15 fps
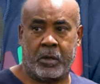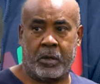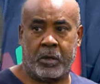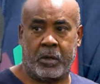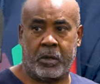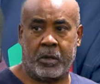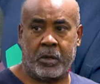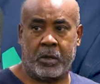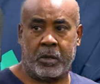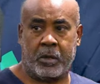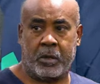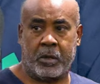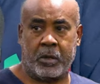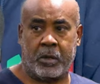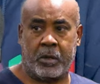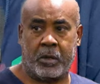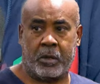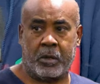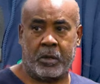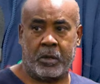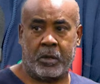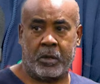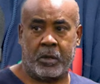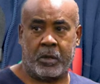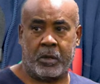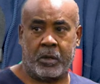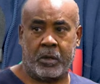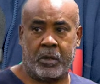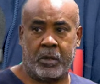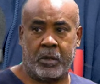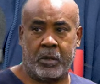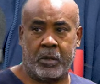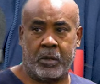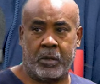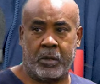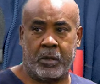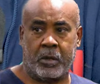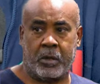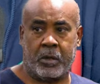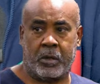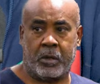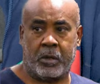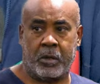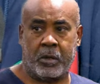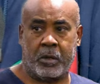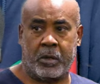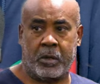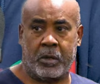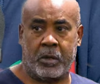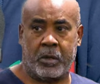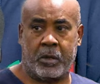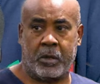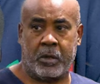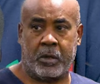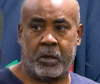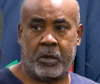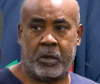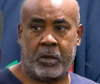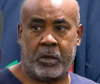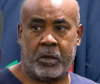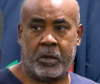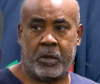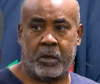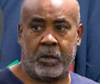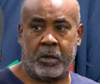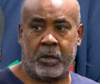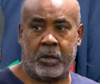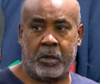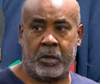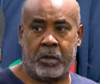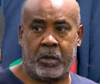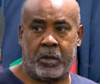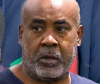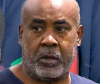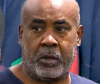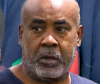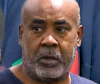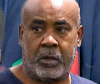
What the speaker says: The person shown says nothing.